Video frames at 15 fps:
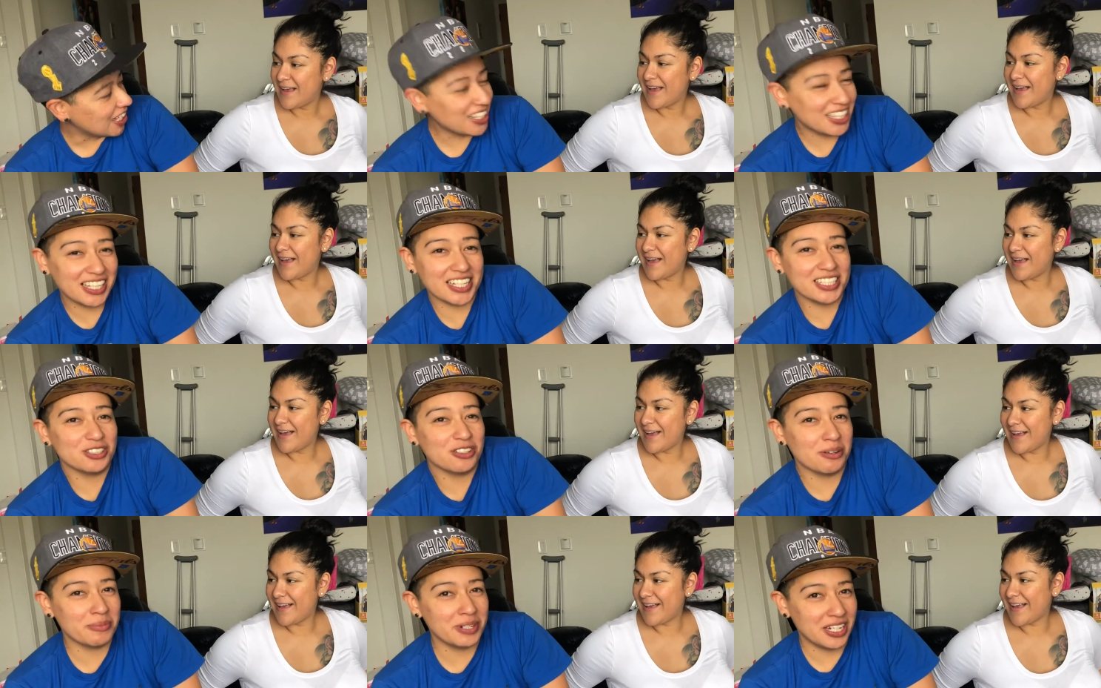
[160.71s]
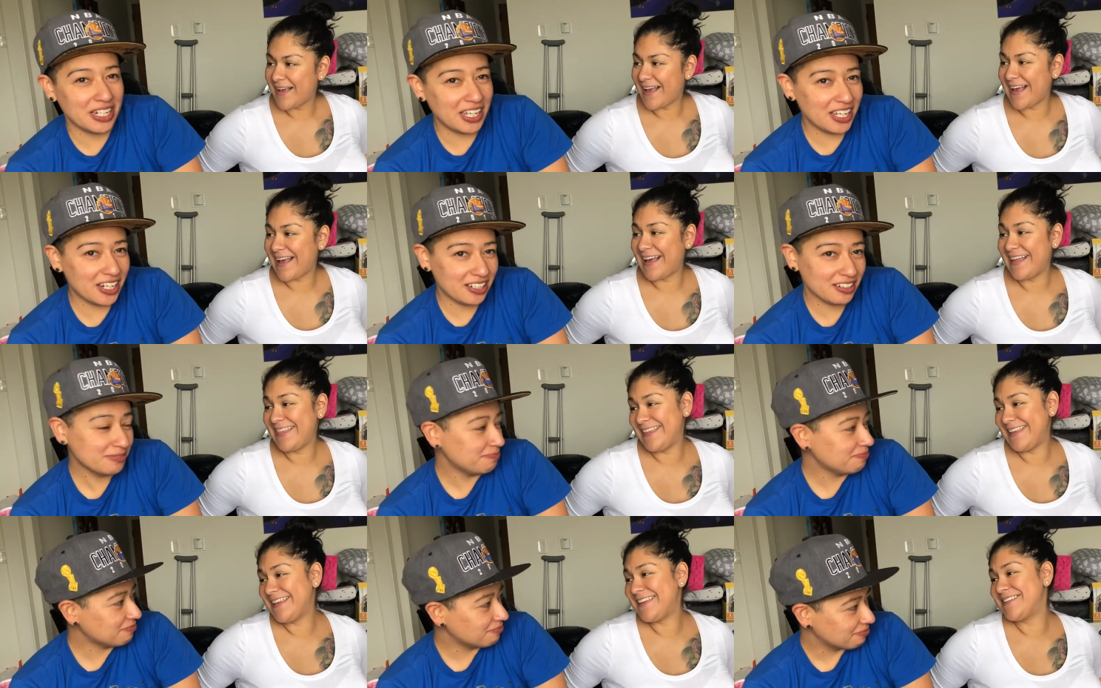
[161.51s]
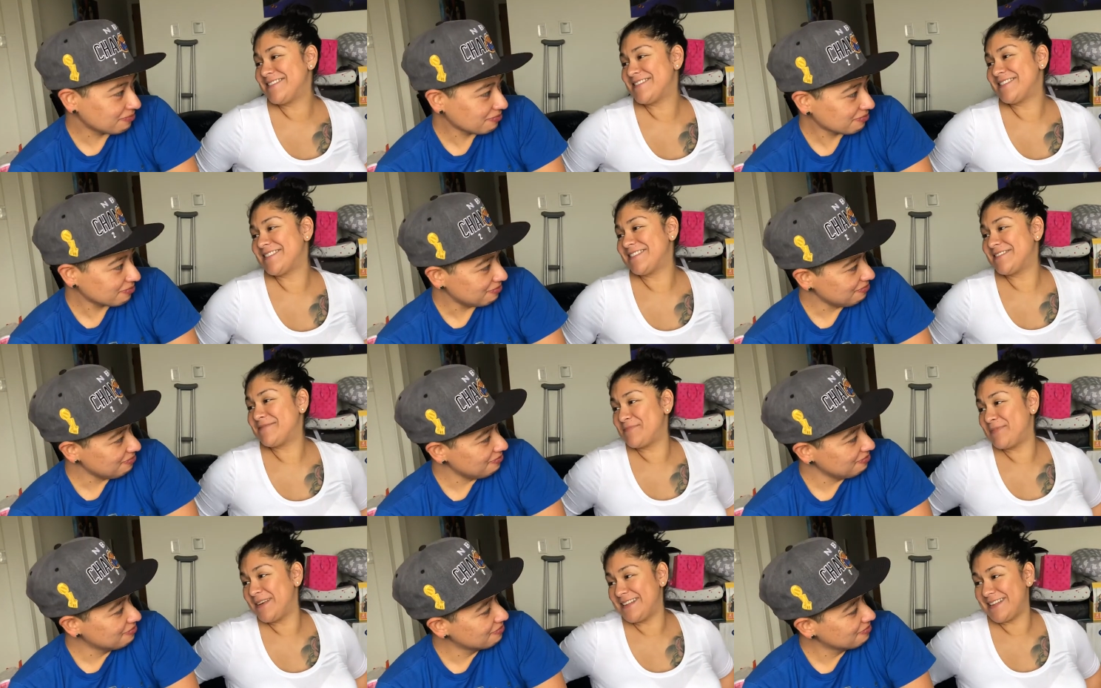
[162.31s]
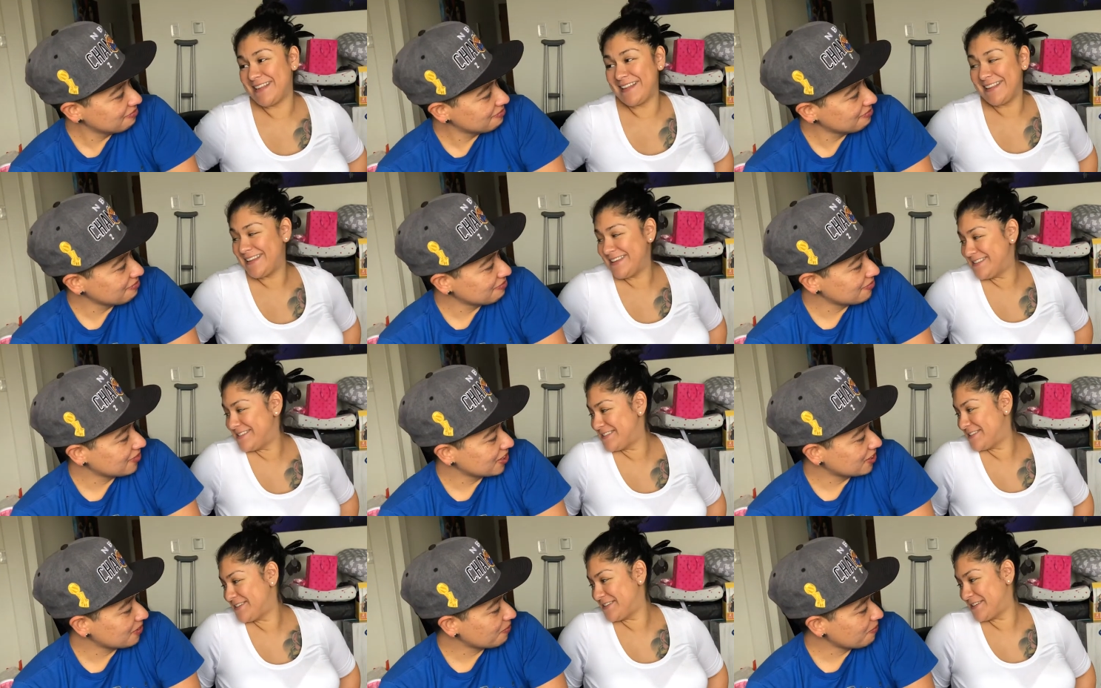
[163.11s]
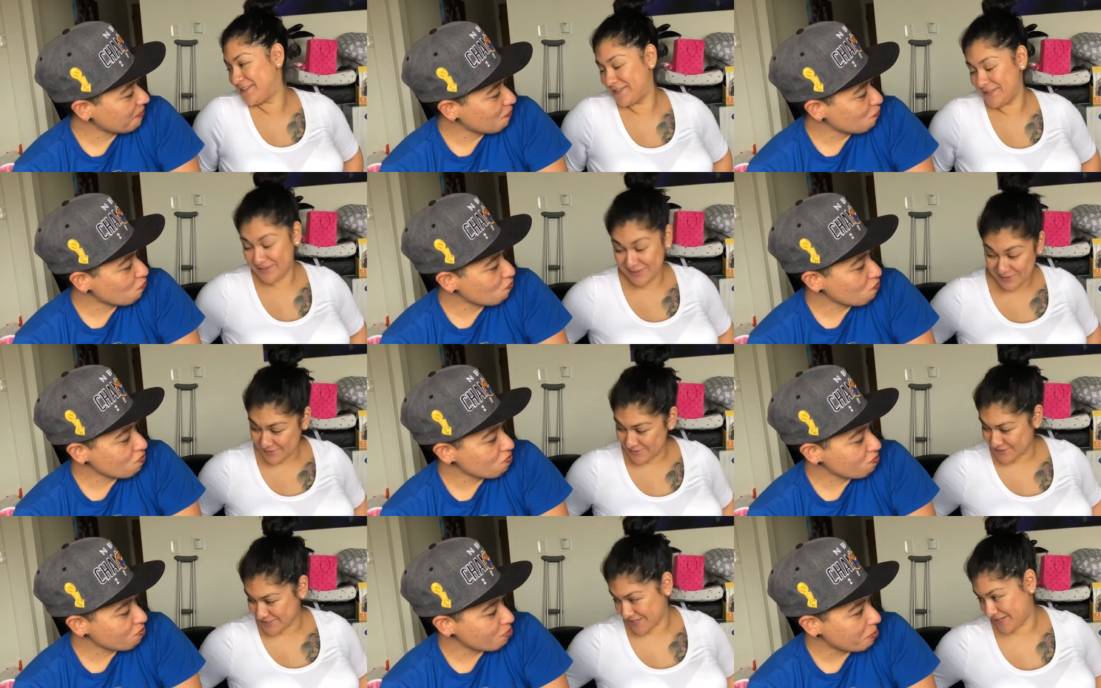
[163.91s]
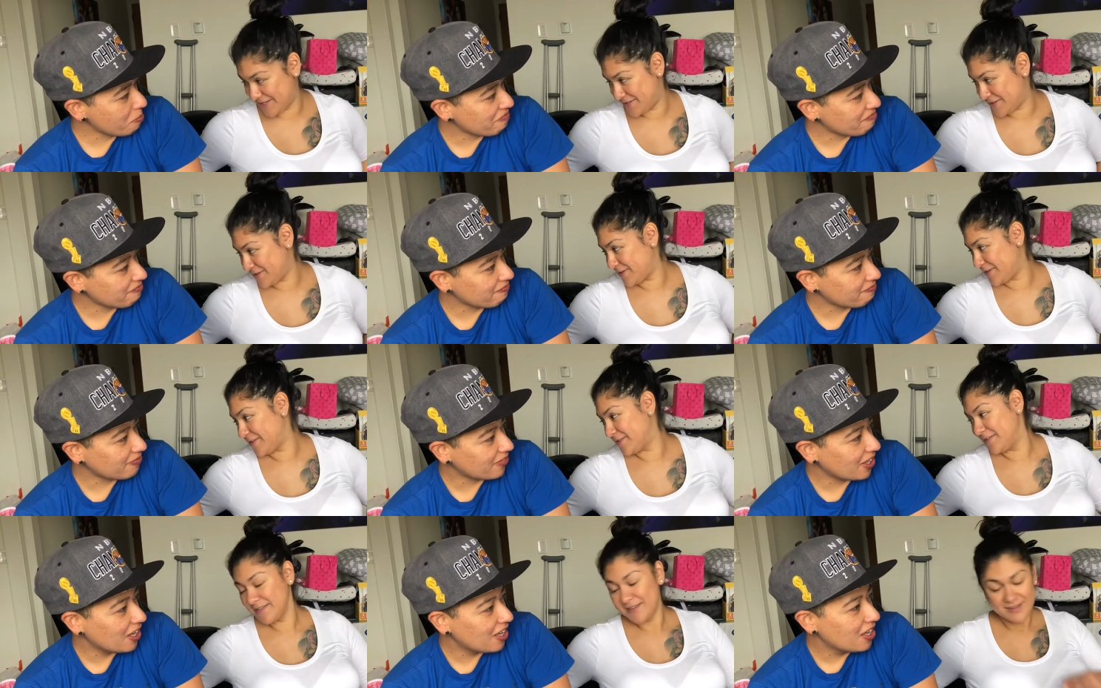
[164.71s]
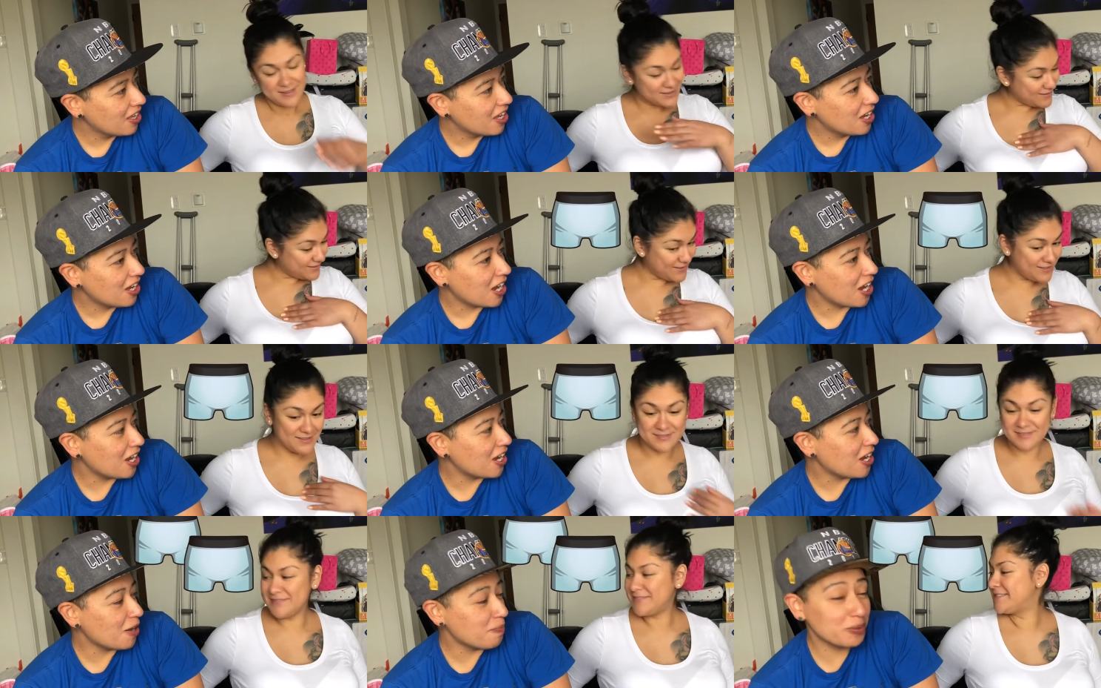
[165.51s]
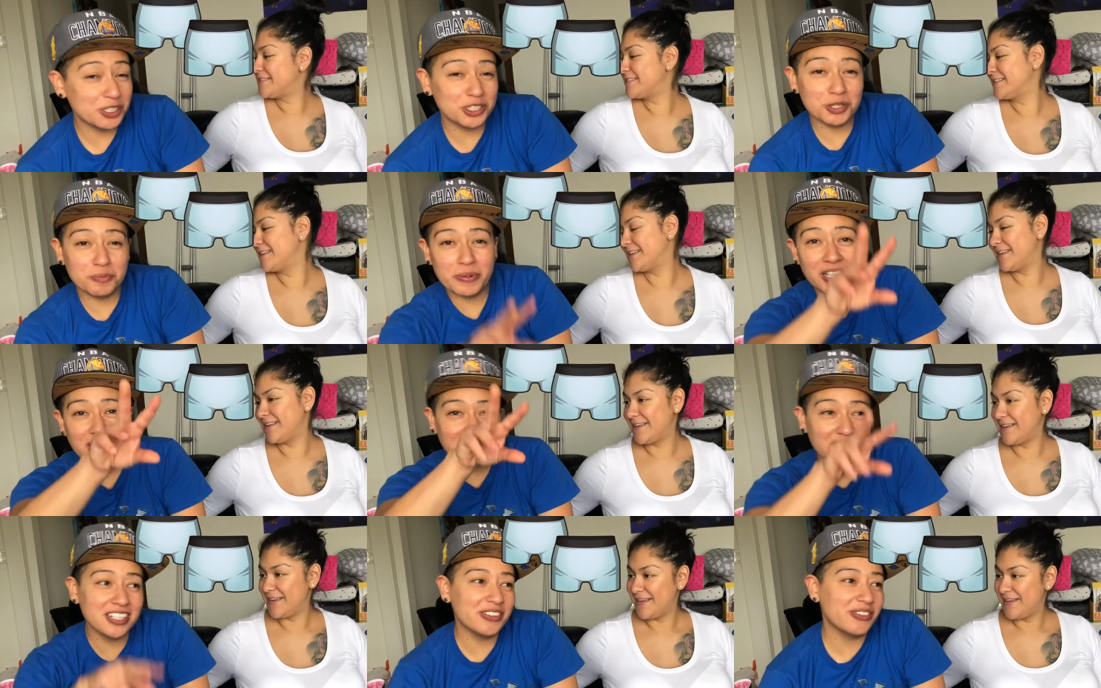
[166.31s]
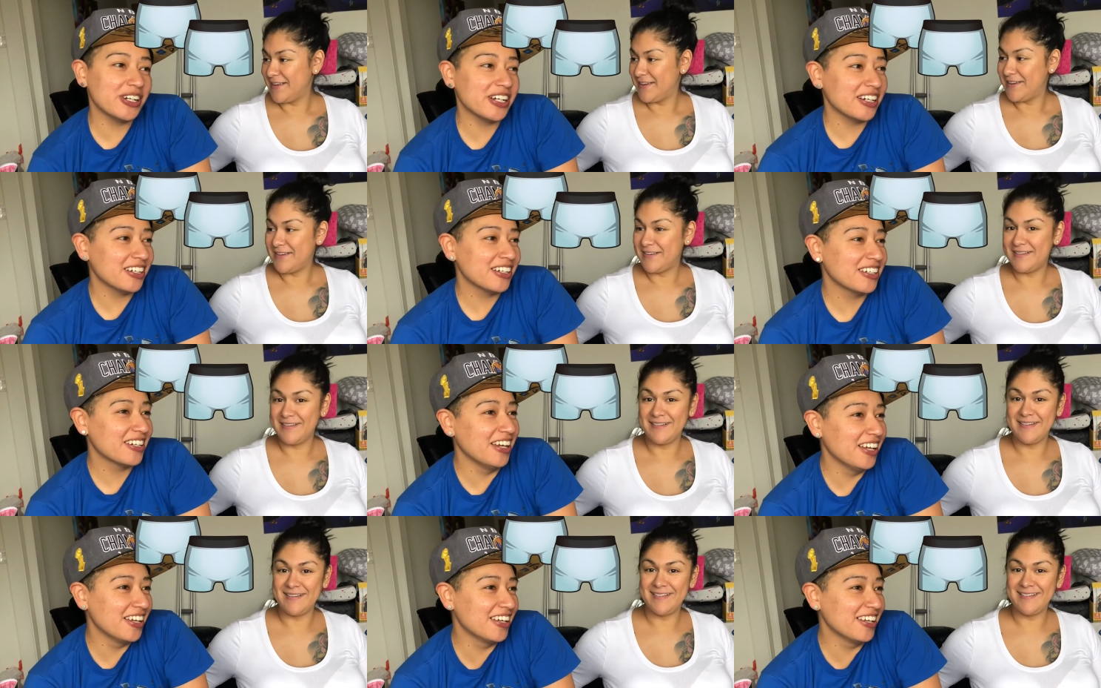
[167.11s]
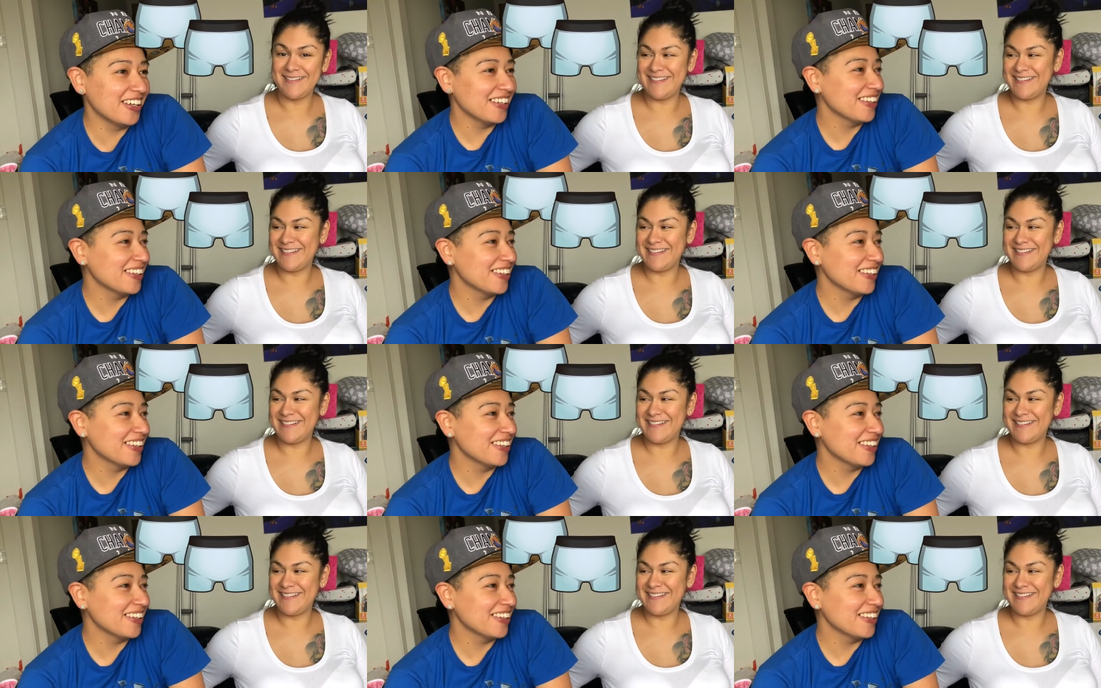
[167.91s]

Speaker 1: I think that's all I'm gonna need. I think you should put at least two change of clothes. I put two pairs of underwear, because